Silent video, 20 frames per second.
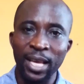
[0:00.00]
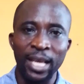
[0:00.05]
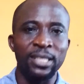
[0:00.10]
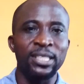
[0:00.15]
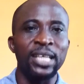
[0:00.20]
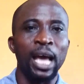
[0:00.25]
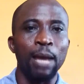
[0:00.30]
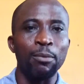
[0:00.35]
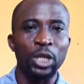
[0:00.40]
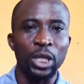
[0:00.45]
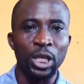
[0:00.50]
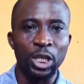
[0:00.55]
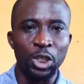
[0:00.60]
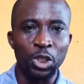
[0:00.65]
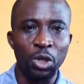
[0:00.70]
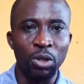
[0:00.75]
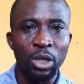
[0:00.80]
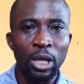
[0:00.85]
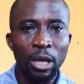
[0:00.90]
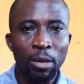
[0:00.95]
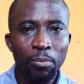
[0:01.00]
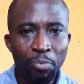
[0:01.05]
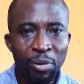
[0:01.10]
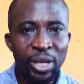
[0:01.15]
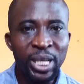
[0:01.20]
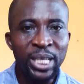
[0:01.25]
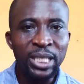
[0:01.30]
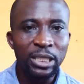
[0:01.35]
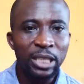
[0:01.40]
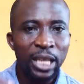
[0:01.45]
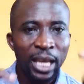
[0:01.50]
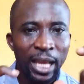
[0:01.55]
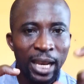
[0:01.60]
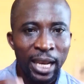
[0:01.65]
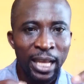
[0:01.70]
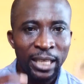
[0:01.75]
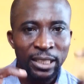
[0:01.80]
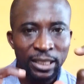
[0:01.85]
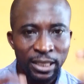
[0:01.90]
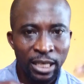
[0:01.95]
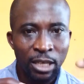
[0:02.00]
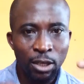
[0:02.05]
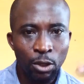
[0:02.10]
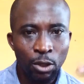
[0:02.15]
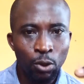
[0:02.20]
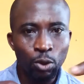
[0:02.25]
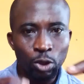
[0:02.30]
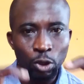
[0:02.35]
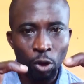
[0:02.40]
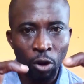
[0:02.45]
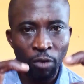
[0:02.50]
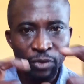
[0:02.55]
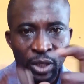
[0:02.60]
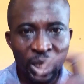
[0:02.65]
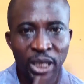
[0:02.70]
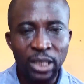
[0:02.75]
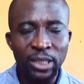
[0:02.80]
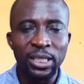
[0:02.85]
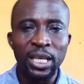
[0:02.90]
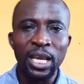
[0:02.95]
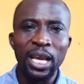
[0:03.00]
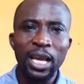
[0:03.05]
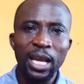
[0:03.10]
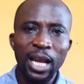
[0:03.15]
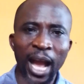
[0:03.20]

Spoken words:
examination. Please, let's take note of this.